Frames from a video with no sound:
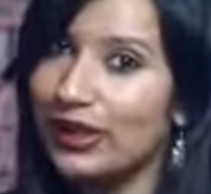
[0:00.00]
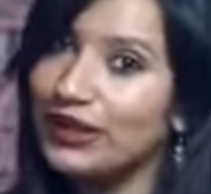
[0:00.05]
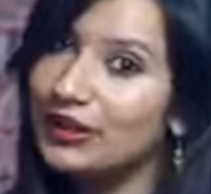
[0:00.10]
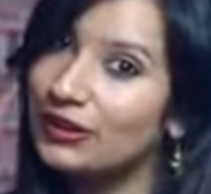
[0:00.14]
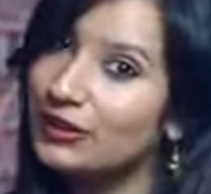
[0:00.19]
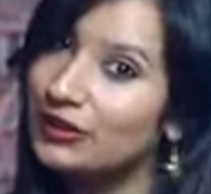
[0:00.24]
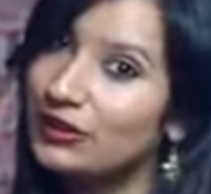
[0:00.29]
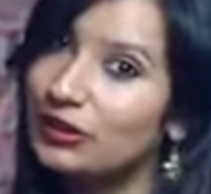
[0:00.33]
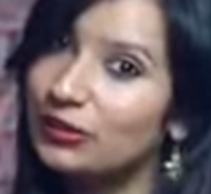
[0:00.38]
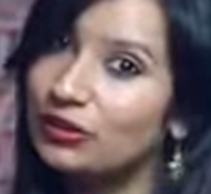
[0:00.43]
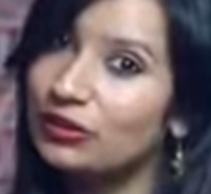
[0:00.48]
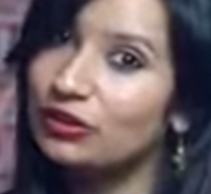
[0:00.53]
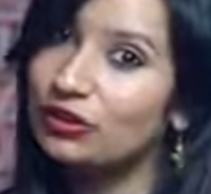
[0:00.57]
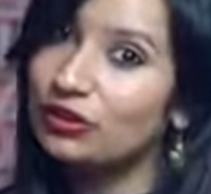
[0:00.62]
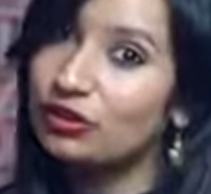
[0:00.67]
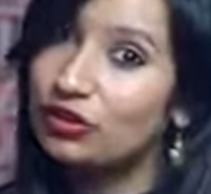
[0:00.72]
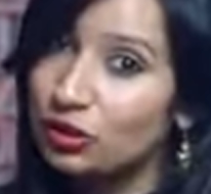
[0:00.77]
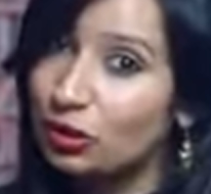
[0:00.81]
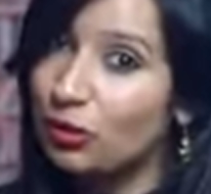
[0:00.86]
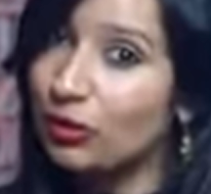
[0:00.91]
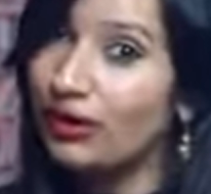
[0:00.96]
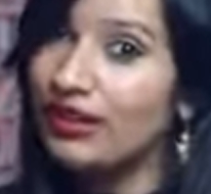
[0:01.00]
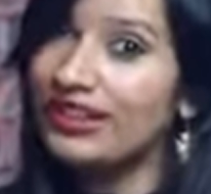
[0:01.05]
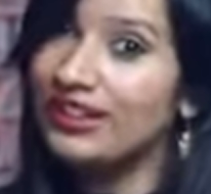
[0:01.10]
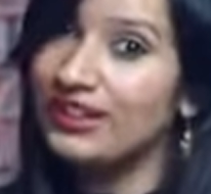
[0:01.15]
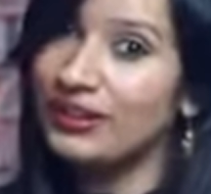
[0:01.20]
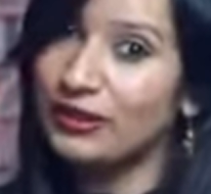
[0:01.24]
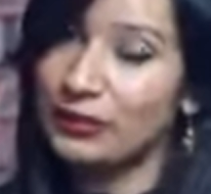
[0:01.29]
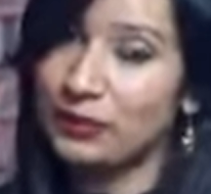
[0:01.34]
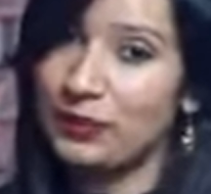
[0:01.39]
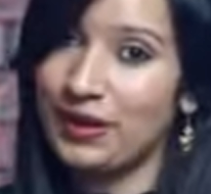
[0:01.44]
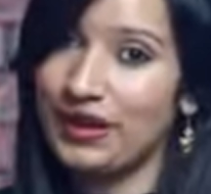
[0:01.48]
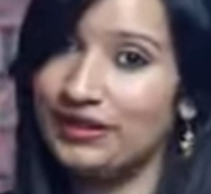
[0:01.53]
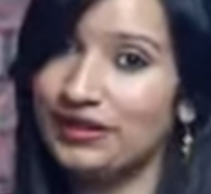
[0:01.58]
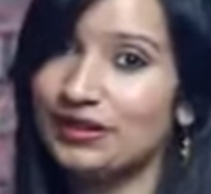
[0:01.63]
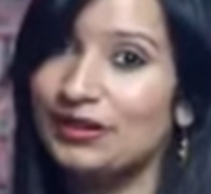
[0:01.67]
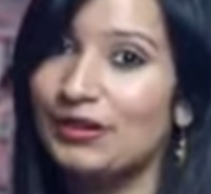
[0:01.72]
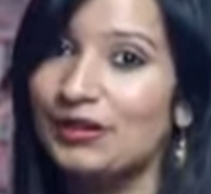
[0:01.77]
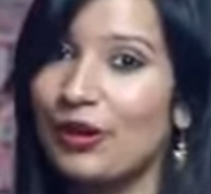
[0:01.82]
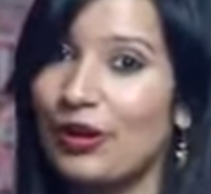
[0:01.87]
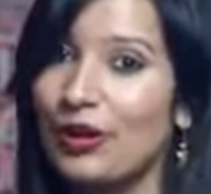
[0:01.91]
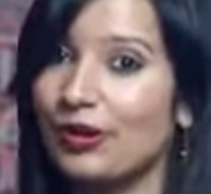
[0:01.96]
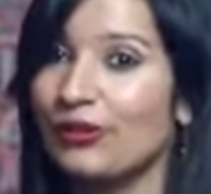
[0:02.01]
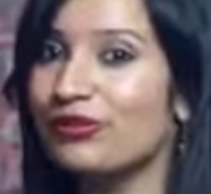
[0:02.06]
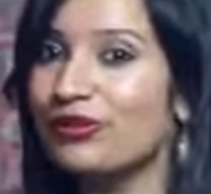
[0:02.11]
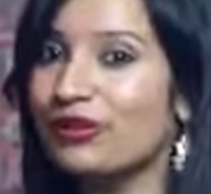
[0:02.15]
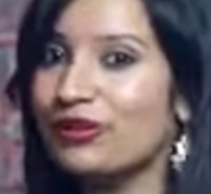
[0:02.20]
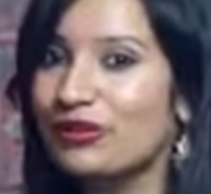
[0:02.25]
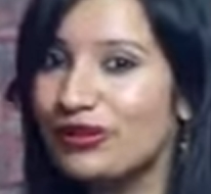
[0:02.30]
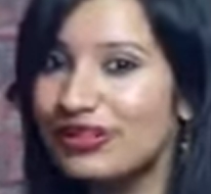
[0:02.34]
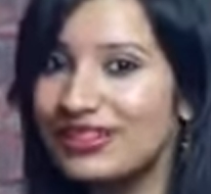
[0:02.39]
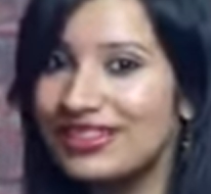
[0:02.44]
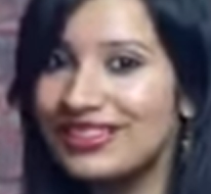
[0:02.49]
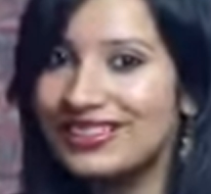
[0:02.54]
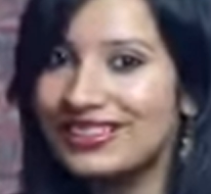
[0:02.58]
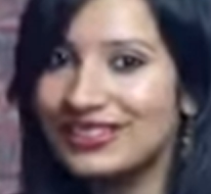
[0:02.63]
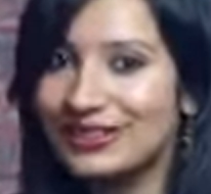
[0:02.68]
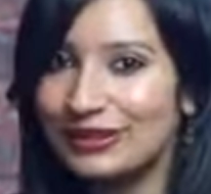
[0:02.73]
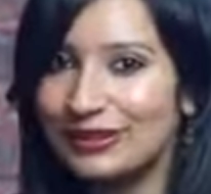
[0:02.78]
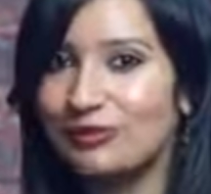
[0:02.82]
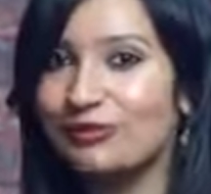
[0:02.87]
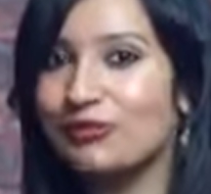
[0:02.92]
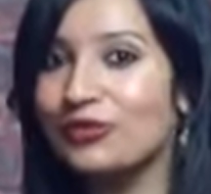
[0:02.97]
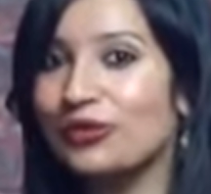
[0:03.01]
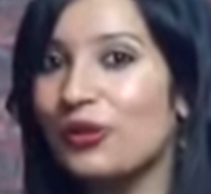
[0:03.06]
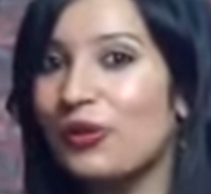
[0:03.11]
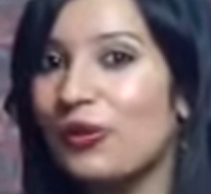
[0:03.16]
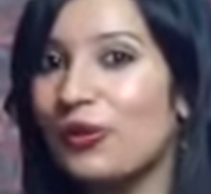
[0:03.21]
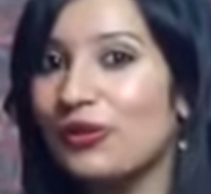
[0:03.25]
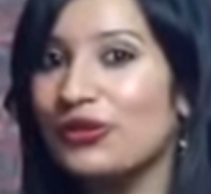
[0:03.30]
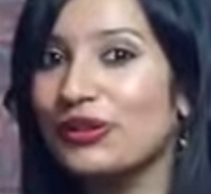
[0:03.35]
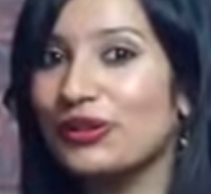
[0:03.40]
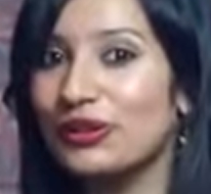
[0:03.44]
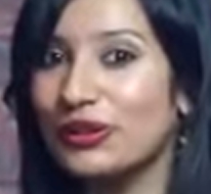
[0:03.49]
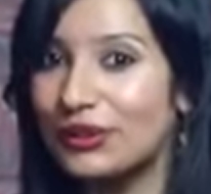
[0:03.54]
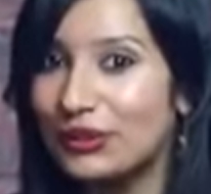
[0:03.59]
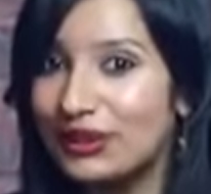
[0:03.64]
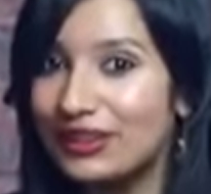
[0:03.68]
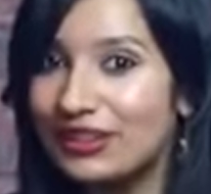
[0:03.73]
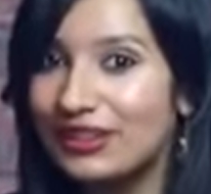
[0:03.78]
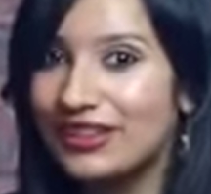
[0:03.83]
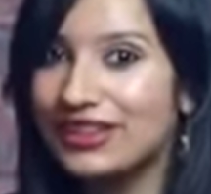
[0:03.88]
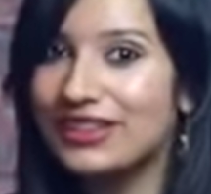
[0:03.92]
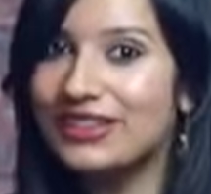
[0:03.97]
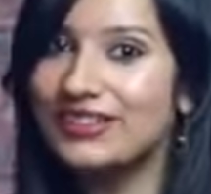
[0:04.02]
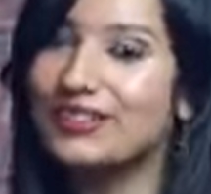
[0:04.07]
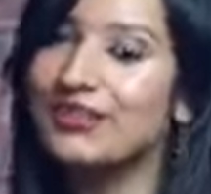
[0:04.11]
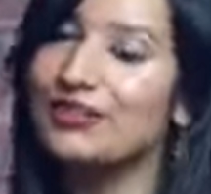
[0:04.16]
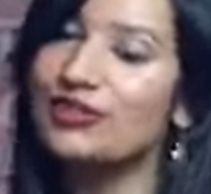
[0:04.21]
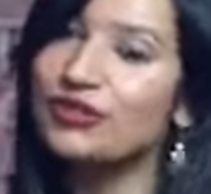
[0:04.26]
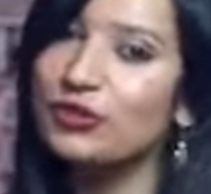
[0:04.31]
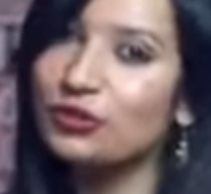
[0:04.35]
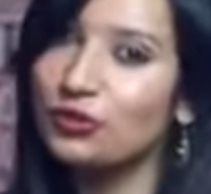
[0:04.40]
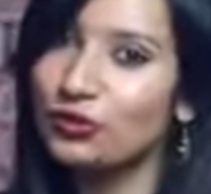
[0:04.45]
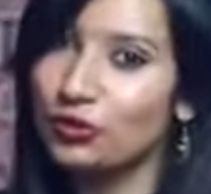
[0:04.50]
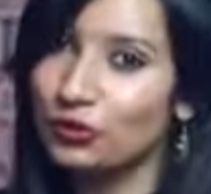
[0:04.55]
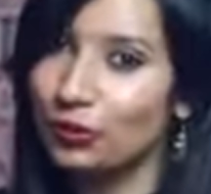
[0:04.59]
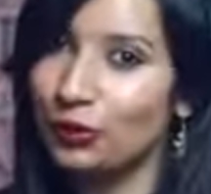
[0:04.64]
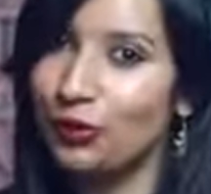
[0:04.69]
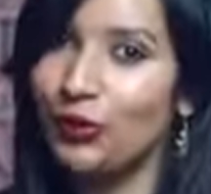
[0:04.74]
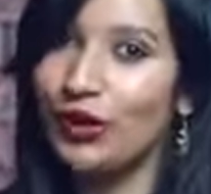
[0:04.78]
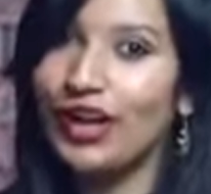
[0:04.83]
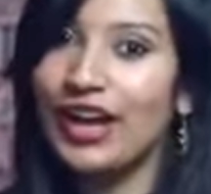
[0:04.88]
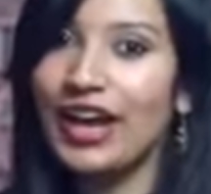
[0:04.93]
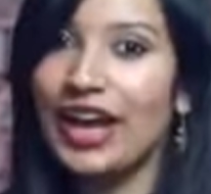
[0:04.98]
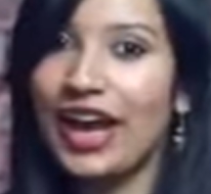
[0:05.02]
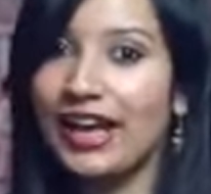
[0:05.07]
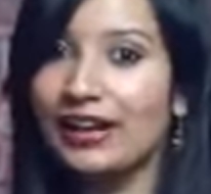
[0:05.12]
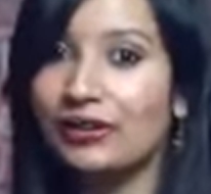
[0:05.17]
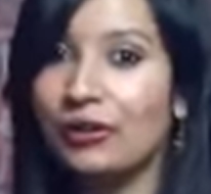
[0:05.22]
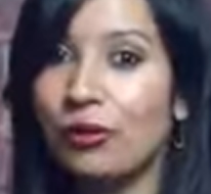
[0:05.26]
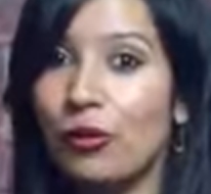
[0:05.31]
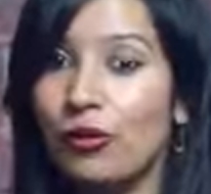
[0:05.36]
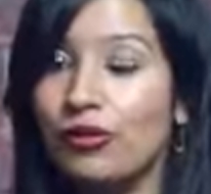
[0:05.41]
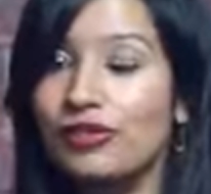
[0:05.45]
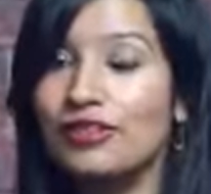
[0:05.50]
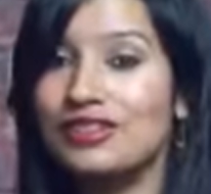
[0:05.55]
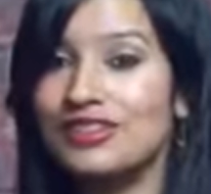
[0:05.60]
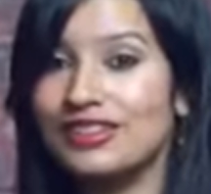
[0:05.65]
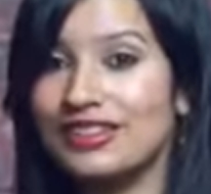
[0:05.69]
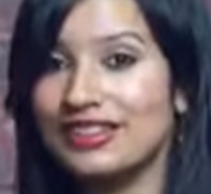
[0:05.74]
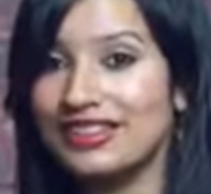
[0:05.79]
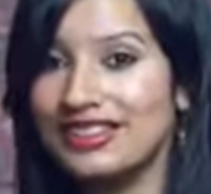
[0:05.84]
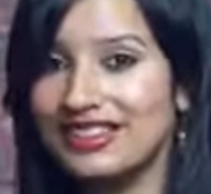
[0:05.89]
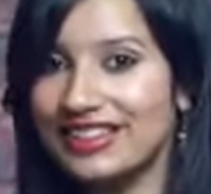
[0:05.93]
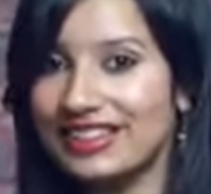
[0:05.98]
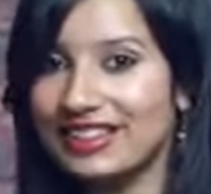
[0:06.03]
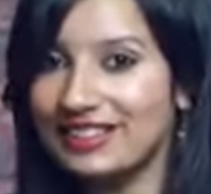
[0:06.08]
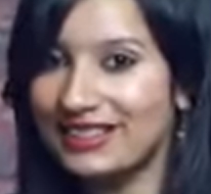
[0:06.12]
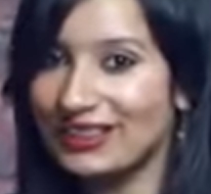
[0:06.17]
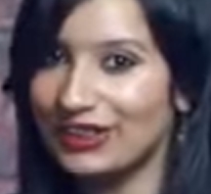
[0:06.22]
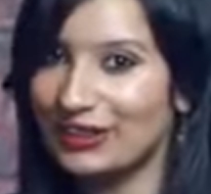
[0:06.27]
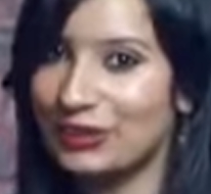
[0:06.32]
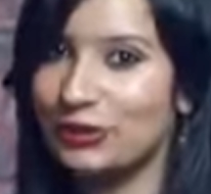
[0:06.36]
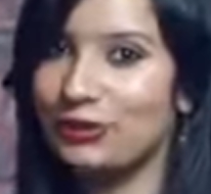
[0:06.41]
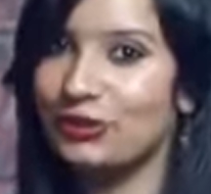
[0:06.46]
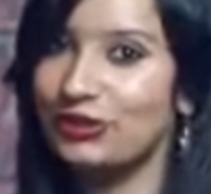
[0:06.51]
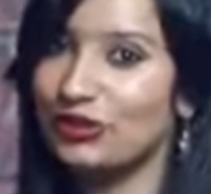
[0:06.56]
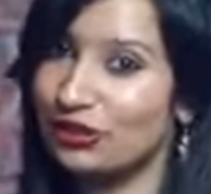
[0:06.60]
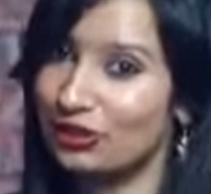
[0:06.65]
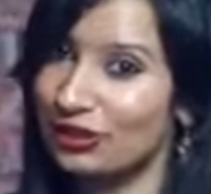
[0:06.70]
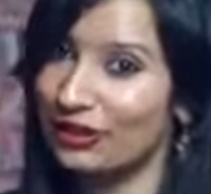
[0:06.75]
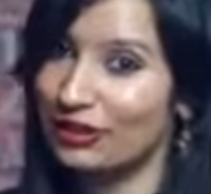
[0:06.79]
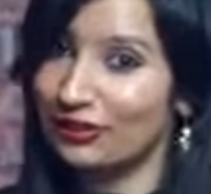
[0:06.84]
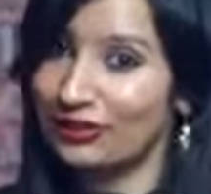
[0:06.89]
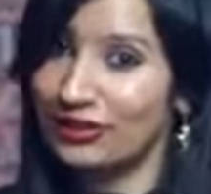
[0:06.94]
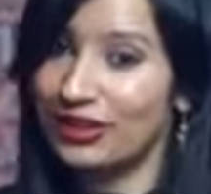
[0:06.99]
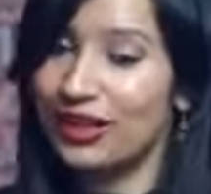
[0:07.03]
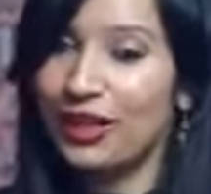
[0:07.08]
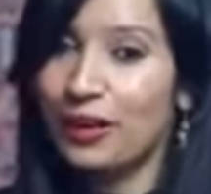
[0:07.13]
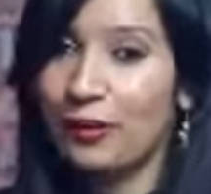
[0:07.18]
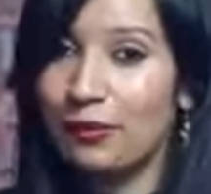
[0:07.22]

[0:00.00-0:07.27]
because you can surely expect a lot of criticism for all the good things that you do and all the success that you achieved,